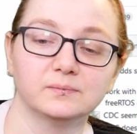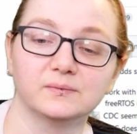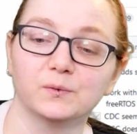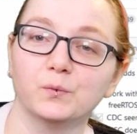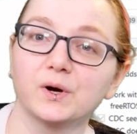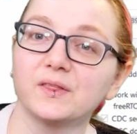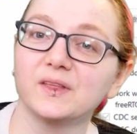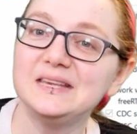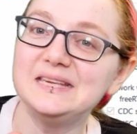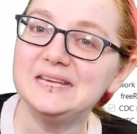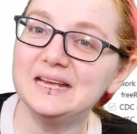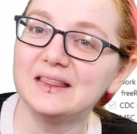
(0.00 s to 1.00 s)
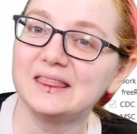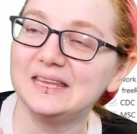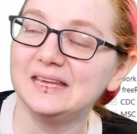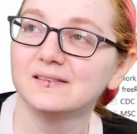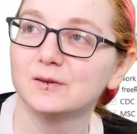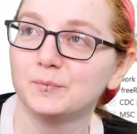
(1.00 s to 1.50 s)
And one of the neat
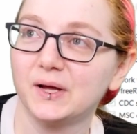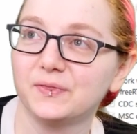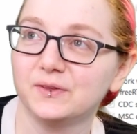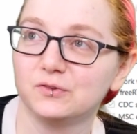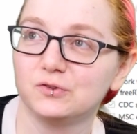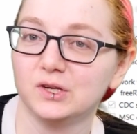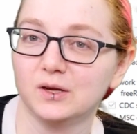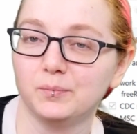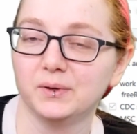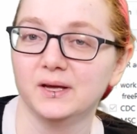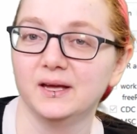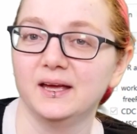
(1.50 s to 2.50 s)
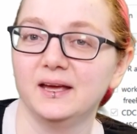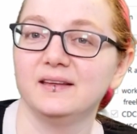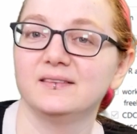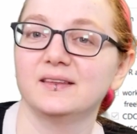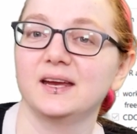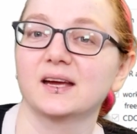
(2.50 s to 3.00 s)
things about this chip
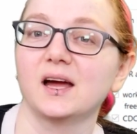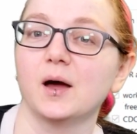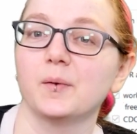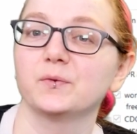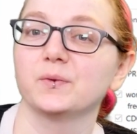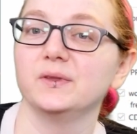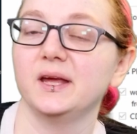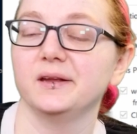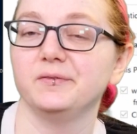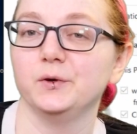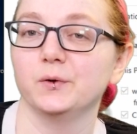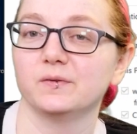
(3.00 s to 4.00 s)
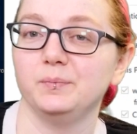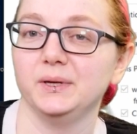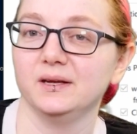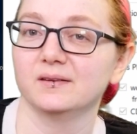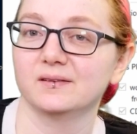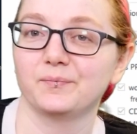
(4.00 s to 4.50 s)
is that it comes with native
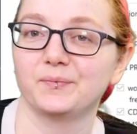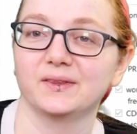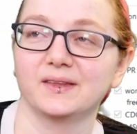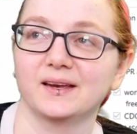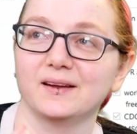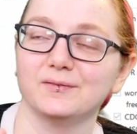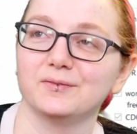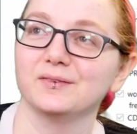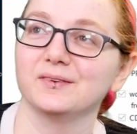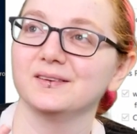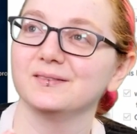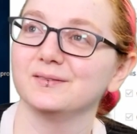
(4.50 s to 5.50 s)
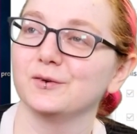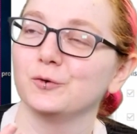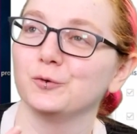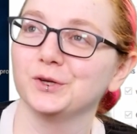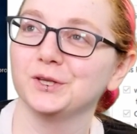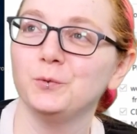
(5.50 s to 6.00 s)
USB, something that I've
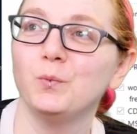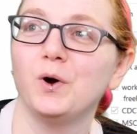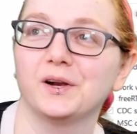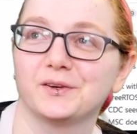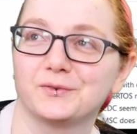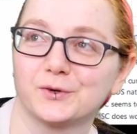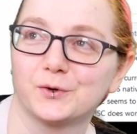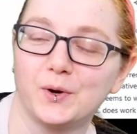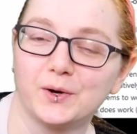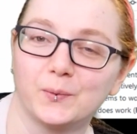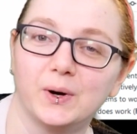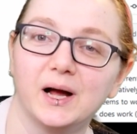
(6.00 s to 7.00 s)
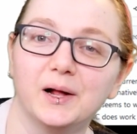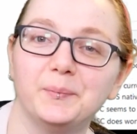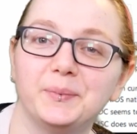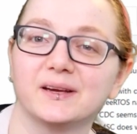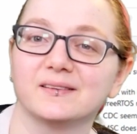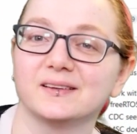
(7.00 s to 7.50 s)
really wanted for quite a while
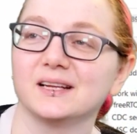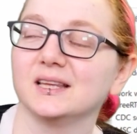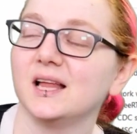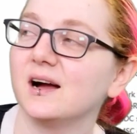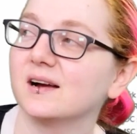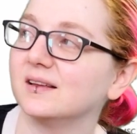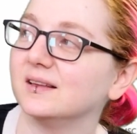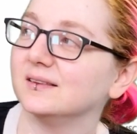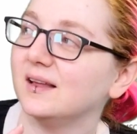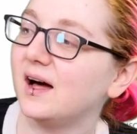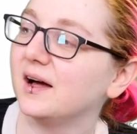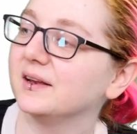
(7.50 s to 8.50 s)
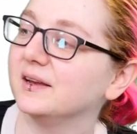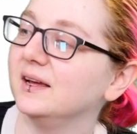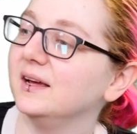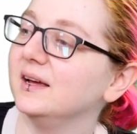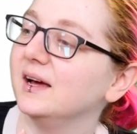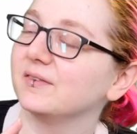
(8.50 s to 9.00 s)
because it unlocks a lot
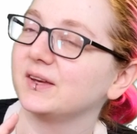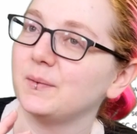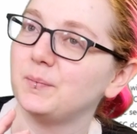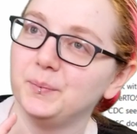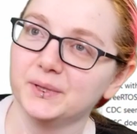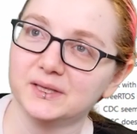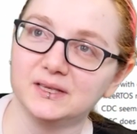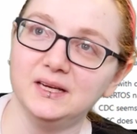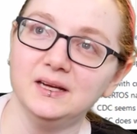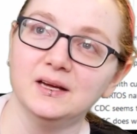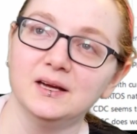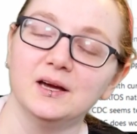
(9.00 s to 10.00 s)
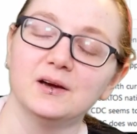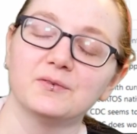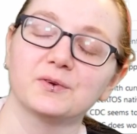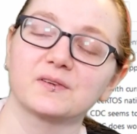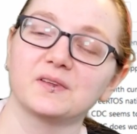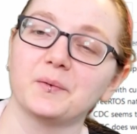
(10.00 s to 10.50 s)
of capability.
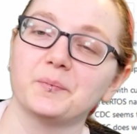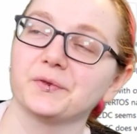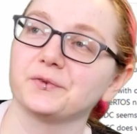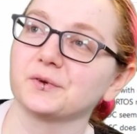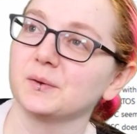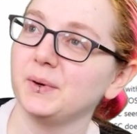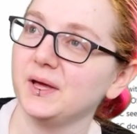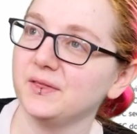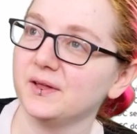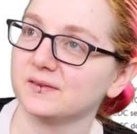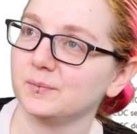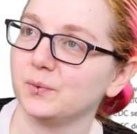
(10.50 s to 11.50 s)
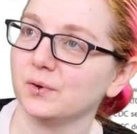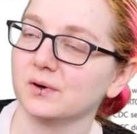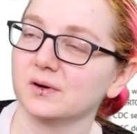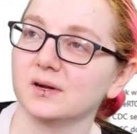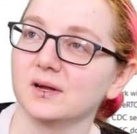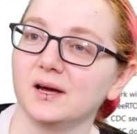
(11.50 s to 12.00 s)
For example, CircuitPython
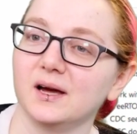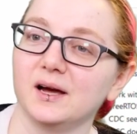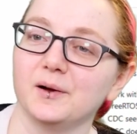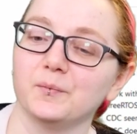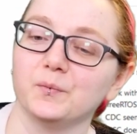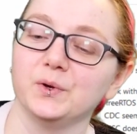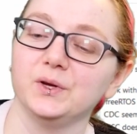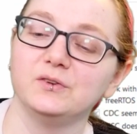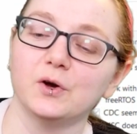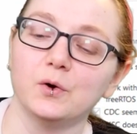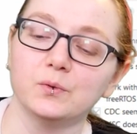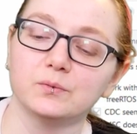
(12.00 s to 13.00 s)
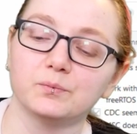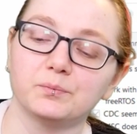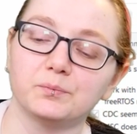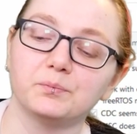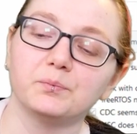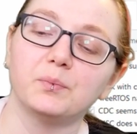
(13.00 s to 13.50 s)
support. Right. Um, we don't
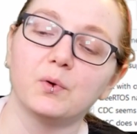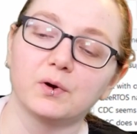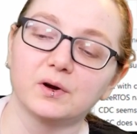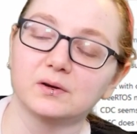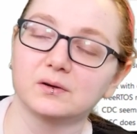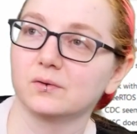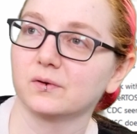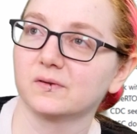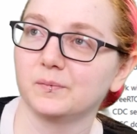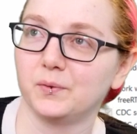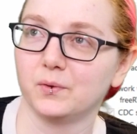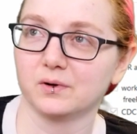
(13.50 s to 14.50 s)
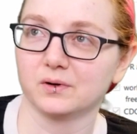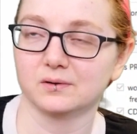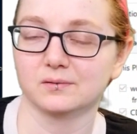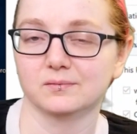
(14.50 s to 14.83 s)
port or support